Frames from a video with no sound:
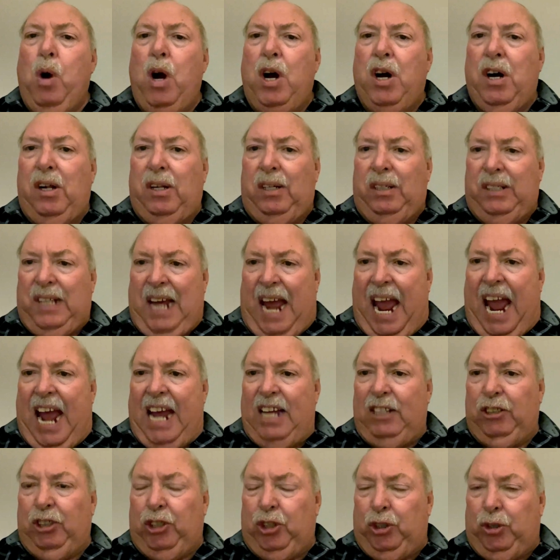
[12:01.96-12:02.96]
world
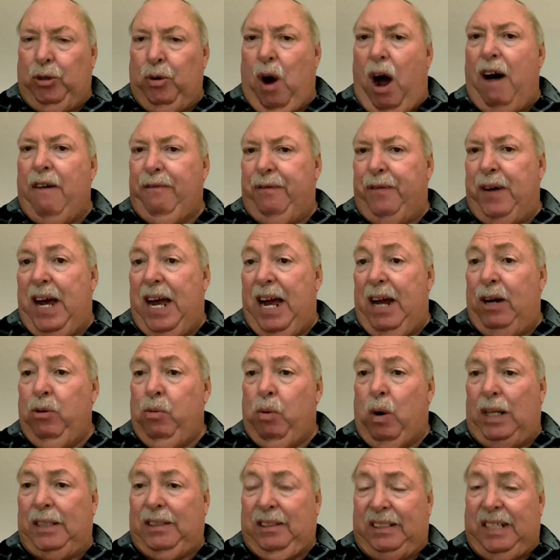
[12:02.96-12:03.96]
has to offer and
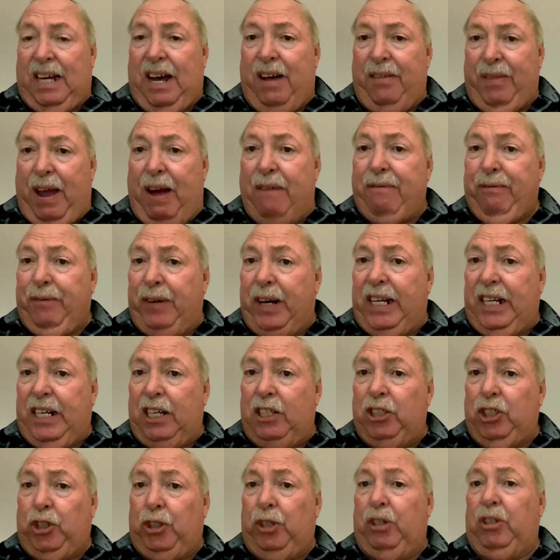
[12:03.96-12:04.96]
what South
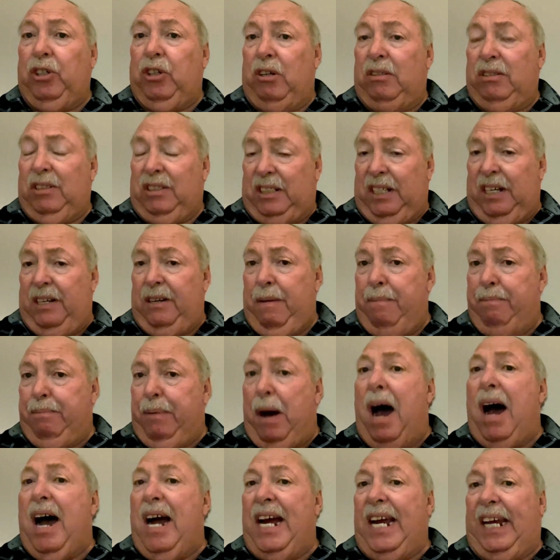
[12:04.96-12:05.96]
Africa should consider
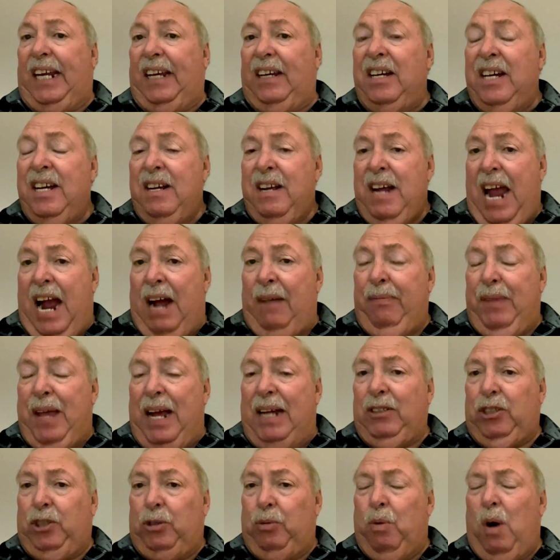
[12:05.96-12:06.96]
buying. And
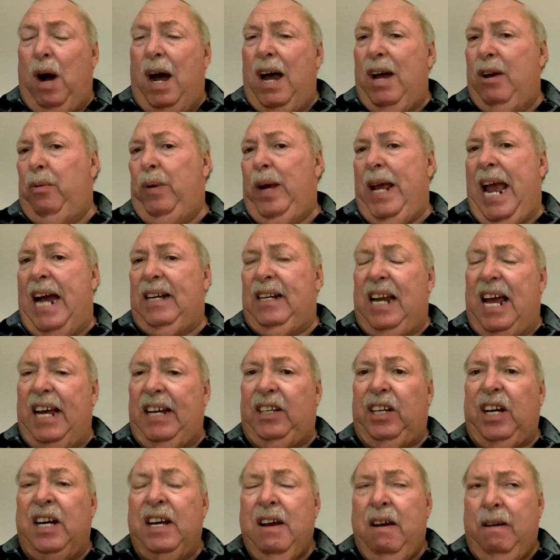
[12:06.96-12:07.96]
that's why we had
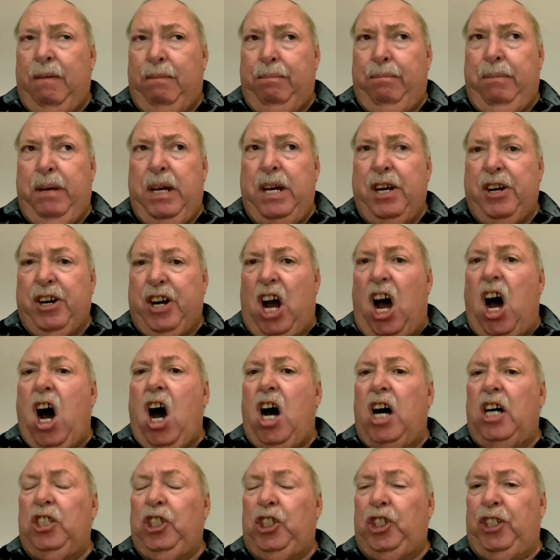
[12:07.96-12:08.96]
like
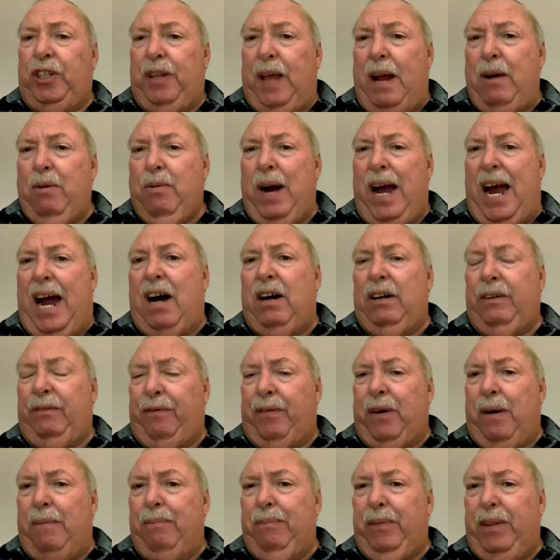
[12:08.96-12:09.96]
Mirage. They were
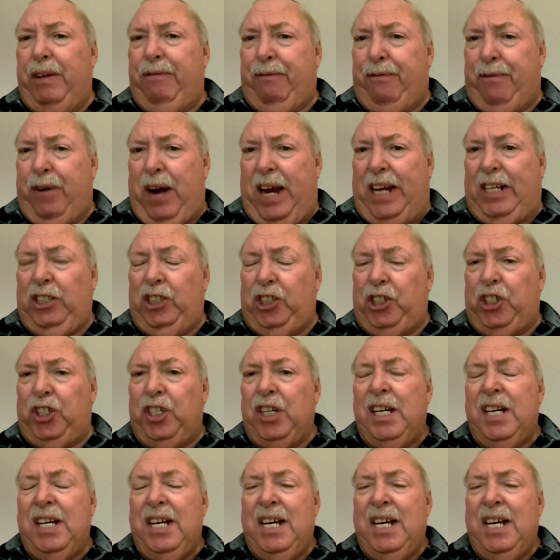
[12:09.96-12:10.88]
out from the French.